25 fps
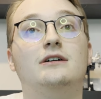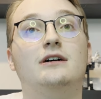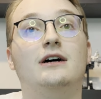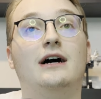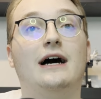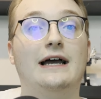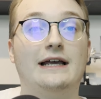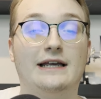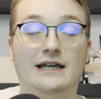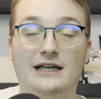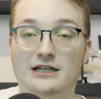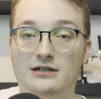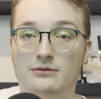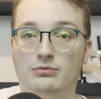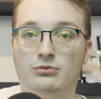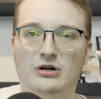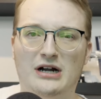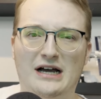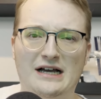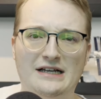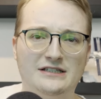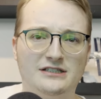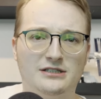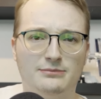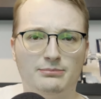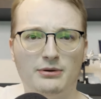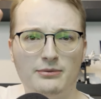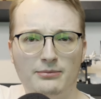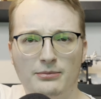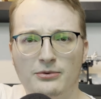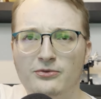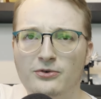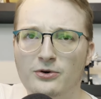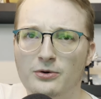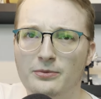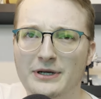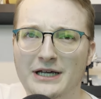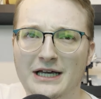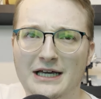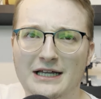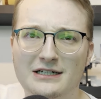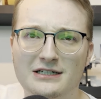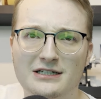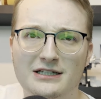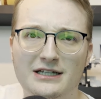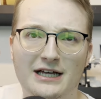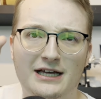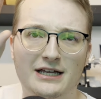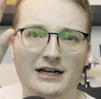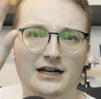I gained a prize. But before we get
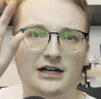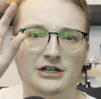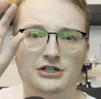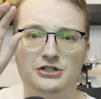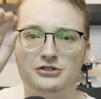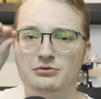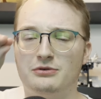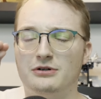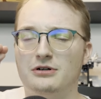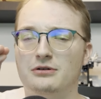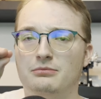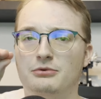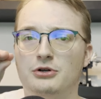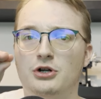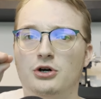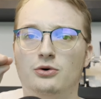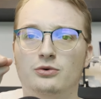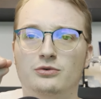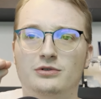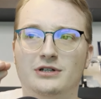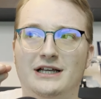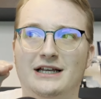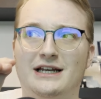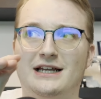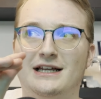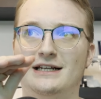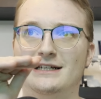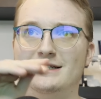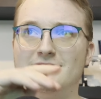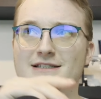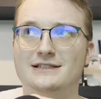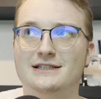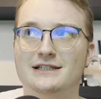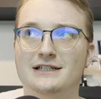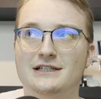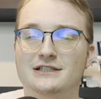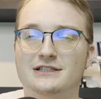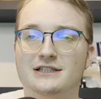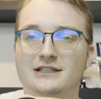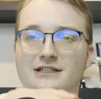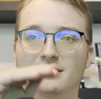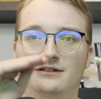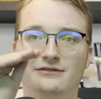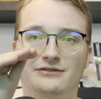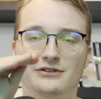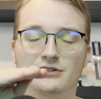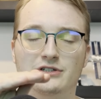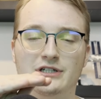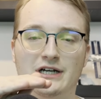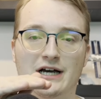into that, I just want to note that in a season,
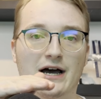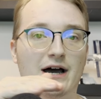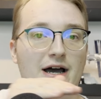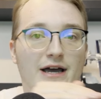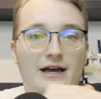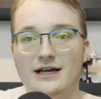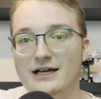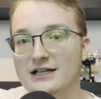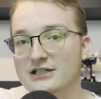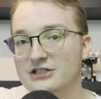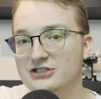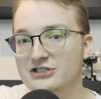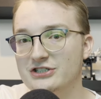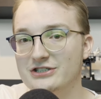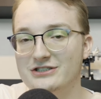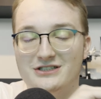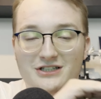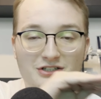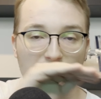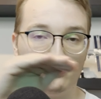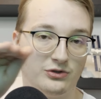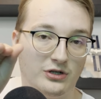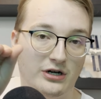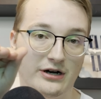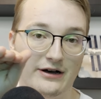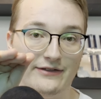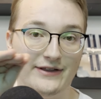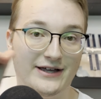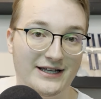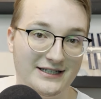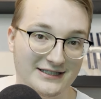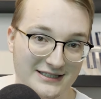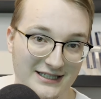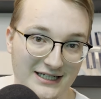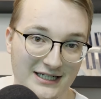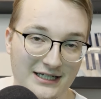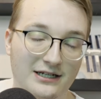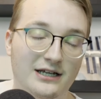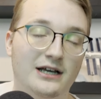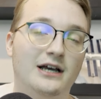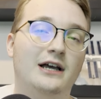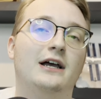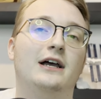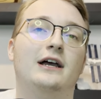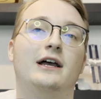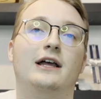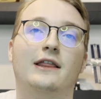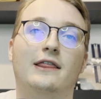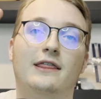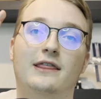if you tie, it's just a draw. That's it.
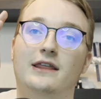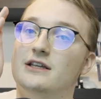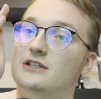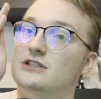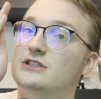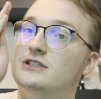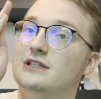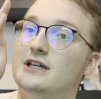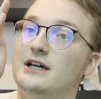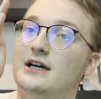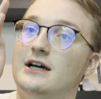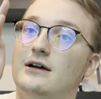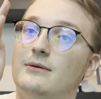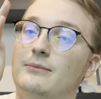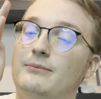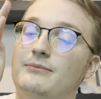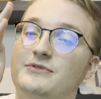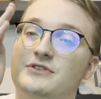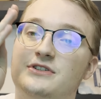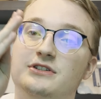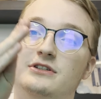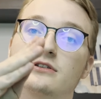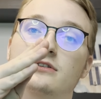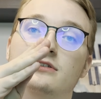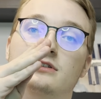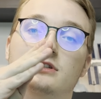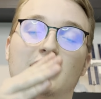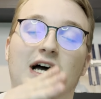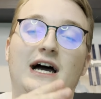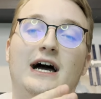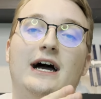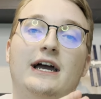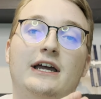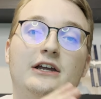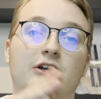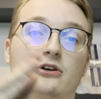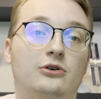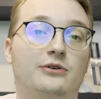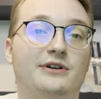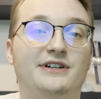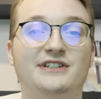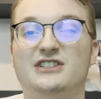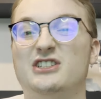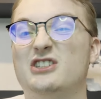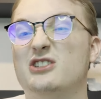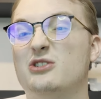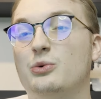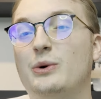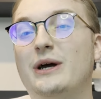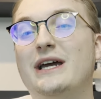This tying going
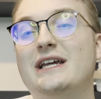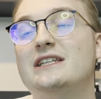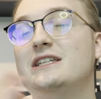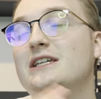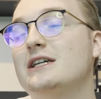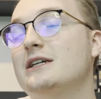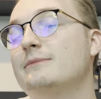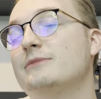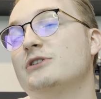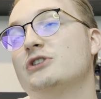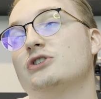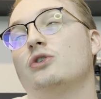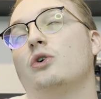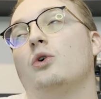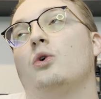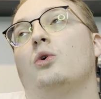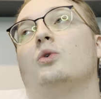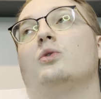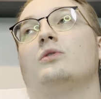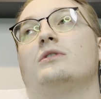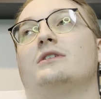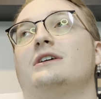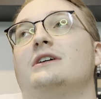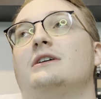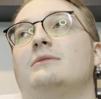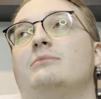to the away team is only